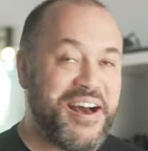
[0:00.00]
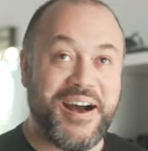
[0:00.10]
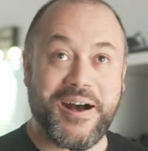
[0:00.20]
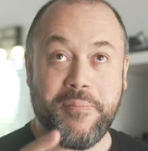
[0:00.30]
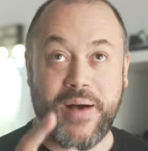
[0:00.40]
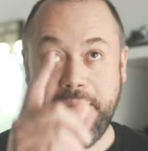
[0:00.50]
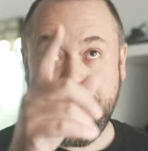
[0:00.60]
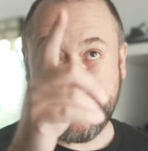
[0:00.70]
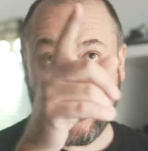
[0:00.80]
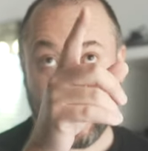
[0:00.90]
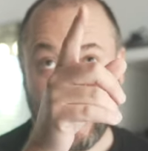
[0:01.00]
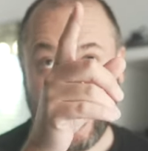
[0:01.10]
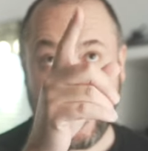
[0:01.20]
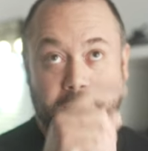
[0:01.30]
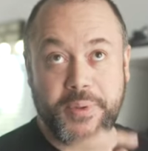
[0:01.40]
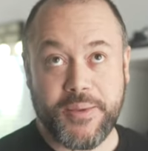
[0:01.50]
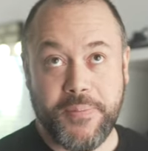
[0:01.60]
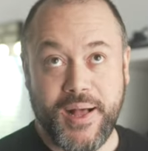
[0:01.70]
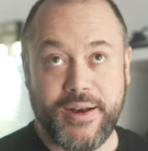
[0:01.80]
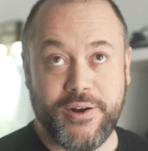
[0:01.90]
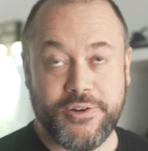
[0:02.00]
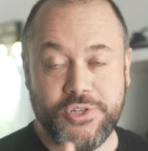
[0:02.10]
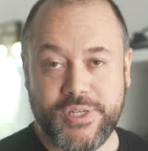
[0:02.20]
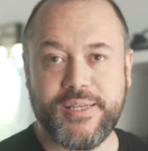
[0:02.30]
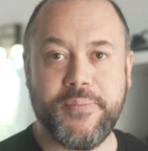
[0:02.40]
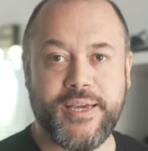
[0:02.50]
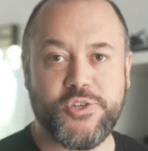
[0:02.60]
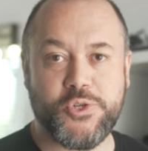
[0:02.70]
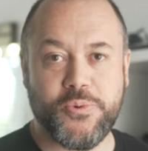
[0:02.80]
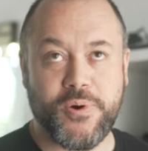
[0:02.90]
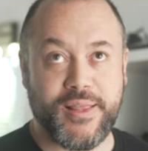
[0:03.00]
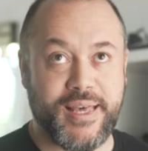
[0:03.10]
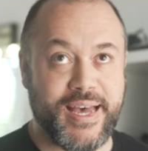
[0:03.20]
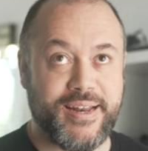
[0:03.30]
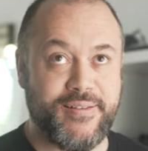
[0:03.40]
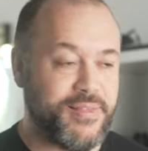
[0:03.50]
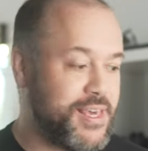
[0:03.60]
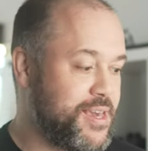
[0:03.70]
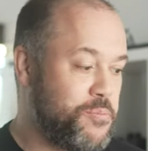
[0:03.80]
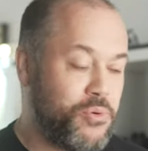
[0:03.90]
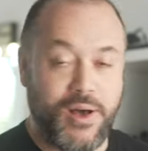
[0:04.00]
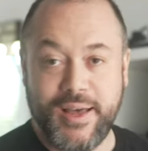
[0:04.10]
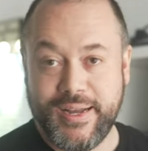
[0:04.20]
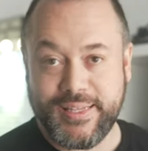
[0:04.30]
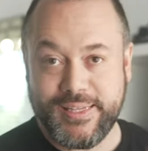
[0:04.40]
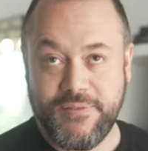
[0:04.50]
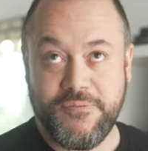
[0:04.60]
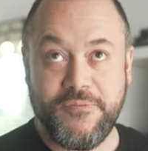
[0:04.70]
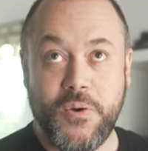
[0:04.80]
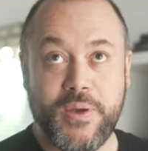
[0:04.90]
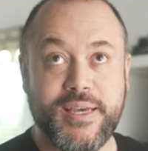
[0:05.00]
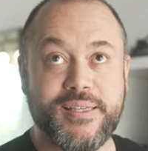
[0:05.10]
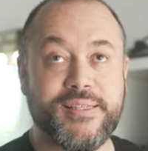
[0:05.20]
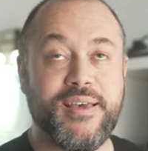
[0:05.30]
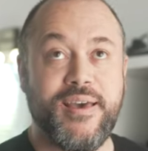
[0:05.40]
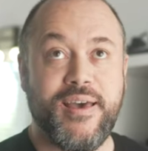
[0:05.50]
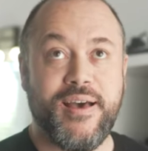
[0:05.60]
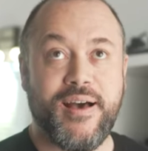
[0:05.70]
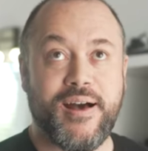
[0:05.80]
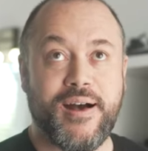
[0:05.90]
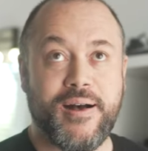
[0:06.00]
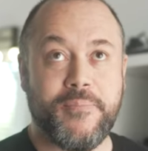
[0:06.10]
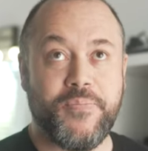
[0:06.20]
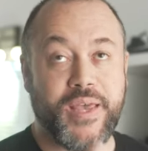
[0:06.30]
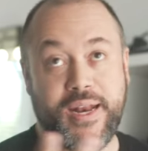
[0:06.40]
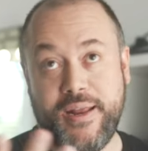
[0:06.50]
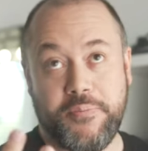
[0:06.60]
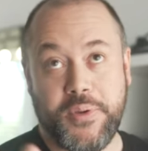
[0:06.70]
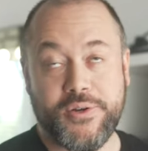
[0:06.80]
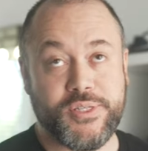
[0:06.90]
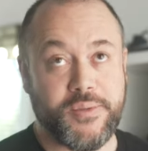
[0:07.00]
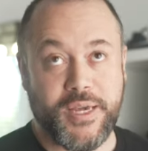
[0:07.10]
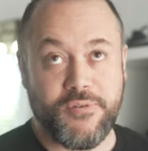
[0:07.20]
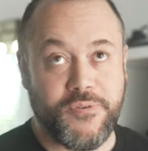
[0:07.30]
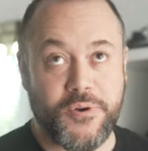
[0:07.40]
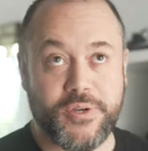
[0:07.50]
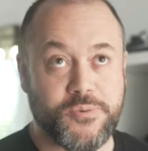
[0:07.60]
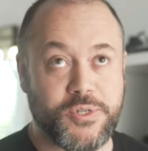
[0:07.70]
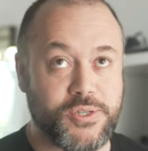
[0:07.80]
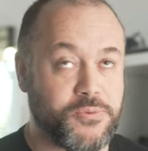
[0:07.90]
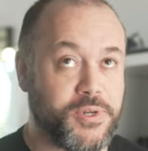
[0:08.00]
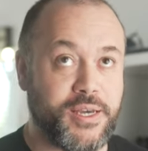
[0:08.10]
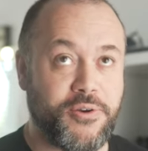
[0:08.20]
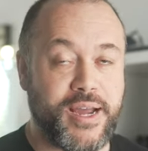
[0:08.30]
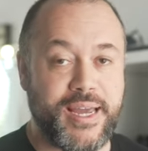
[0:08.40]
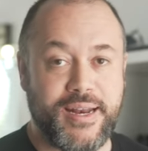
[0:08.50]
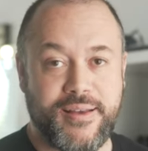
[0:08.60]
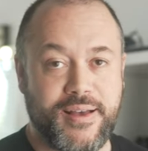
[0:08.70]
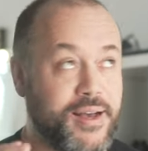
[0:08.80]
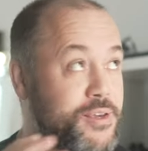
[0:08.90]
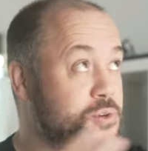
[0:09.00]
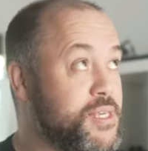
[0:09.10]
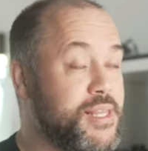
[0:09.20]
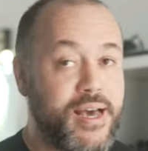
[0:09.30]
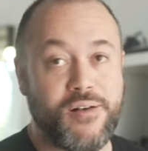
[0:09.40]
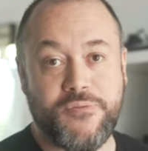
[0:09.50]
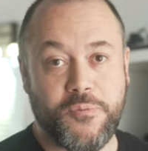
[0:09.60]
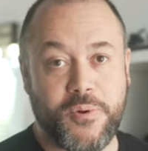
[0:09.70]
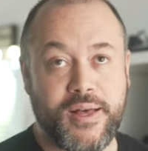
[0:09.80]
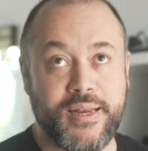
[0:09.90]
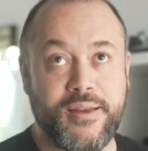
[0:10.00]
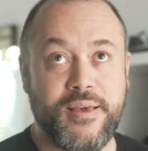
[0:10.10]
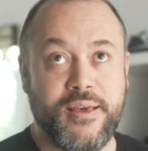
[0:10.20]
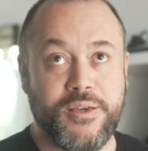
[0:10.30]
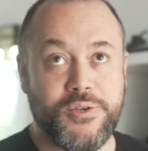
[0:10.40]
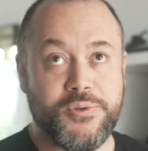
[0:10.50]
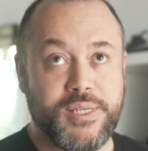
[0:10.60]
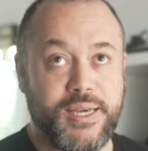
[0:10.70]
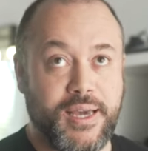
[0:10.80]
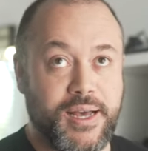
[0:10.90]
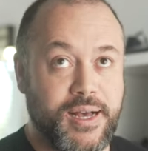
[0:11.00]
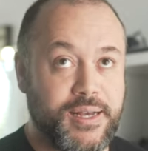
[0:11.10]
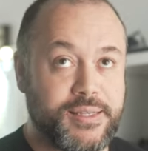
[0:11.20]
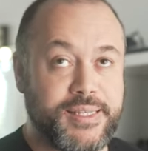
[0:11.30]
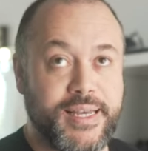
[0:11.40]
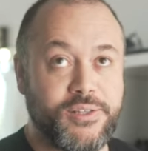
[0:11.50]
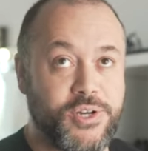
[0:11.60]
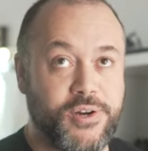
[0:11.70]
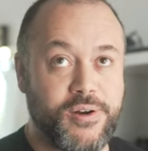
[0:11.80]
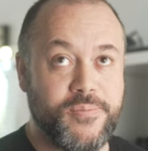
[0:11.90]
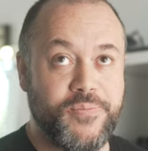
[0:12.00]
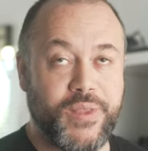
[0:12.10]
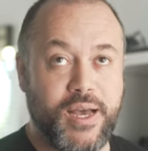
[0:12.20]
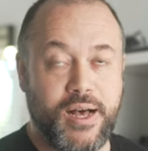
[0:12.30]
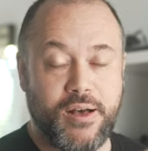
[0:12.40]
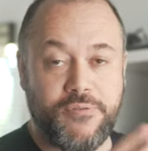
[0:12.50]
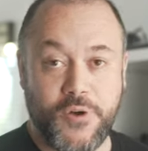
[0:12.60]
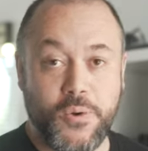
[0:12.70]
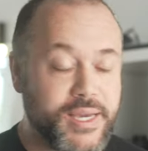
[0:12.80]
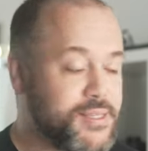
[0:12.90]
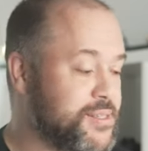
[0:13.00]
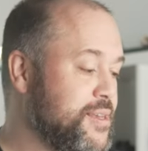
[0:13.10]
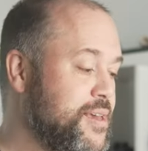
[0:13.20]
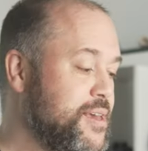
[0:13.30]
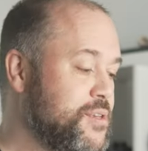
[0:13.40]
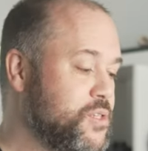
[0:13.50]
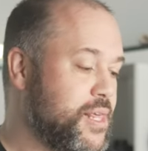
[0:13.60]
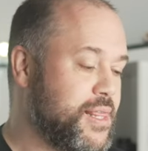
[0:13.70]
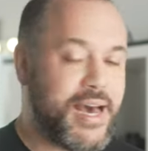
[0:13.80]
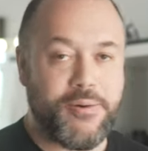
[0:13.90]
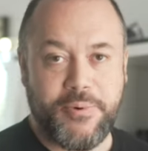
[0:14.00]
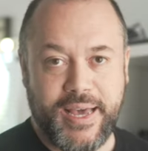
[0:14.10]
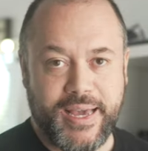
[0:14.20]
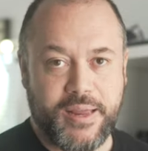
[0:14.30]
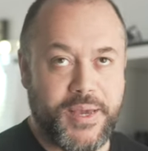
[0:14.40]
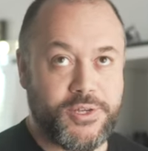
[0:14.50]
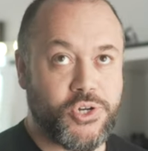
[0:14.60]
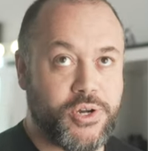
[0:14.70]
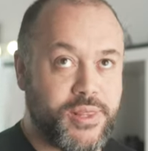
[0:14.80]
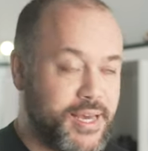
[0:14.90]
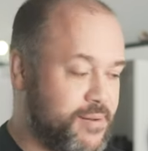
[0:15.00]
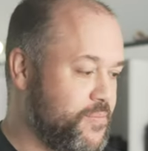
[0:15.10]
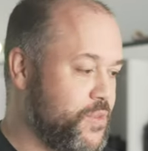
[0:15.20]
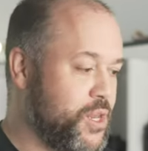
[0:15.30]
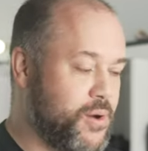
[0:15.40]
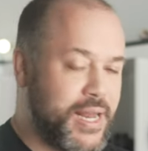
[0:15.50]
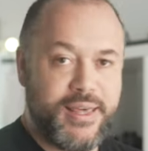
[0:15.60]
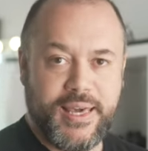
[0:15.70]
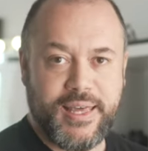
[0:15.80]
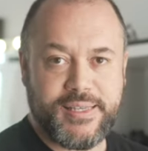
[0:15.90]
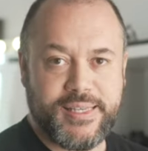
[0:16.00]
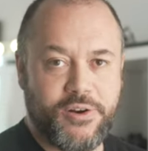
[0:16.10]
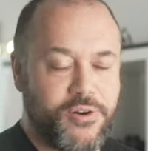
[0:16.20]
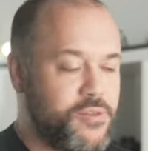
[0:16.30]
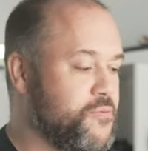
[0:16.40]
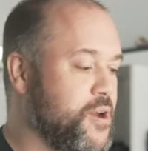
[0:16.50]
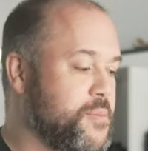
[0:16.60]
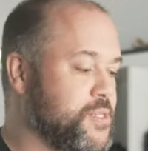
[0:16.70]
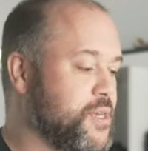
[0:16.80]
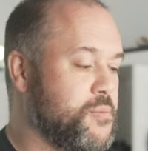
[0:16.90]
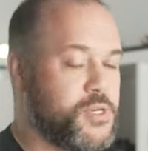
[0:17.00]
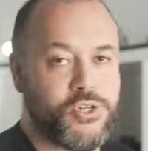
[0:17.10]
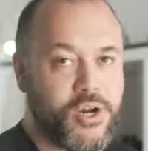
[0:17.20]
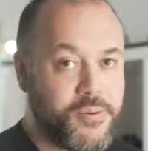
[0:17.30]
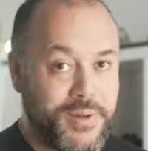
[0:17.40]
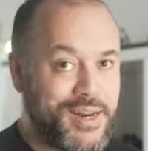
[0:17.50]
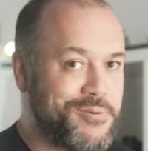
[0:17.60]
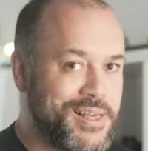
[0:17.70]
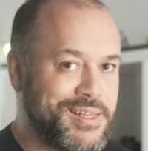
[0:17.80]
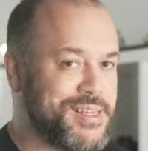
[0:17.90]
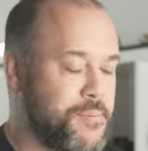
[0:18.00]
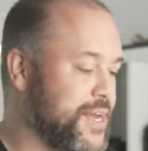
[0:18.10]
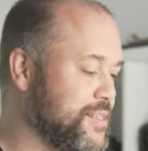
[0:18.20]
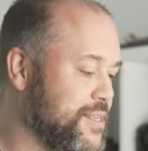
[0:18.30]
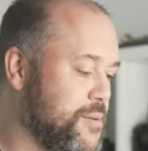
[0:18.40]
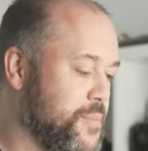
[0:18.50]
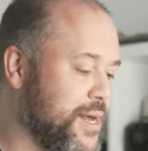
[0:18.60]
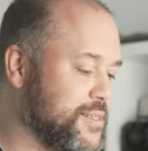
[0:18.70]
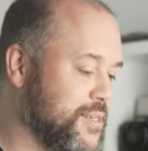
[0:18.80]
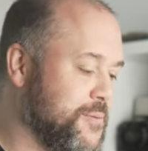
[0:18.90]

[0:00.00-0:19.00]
um, I'm actually looking up at the monitor just to make sure that the product is in focus, um, and it appears to be in focus, which is really great. Uh, using the Alpha one. Using uh, center uh, focus, so that that way I can make sure that, you know, anything in the center of the frame is going to be sharp. But anyway, let's get back to the unboxing.